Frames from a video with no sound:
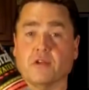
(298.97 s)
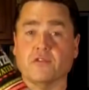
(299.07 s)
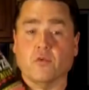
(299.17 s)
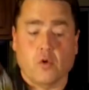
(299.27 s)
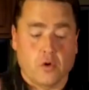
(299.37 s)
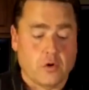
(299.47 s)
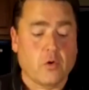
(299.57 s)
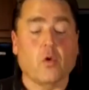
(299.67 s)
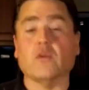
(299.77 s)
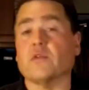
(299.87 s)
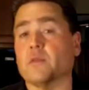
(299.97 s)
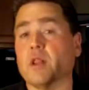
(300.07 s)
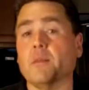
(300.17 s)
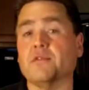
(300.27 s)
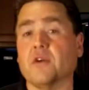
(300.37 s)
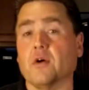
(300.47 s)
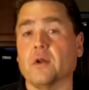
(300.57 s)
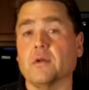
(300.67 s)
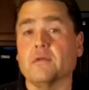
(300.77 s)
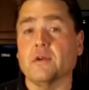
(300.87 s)
seltzer water or some club
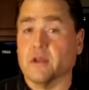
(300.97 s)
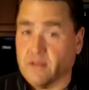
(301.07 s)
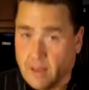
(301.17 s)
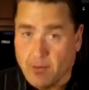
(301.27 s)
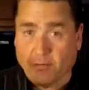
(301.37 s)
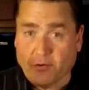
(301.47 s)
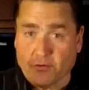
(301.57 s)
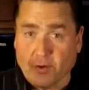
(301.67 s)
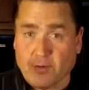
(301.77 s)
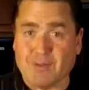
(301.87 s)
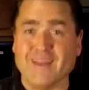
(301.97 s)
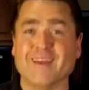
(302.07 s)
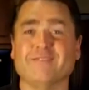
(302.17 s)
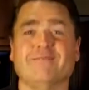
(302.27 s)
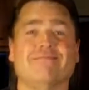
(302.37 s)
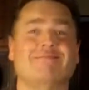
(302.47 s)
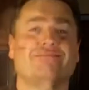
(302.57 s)
soda. You're going to top off your drink with that.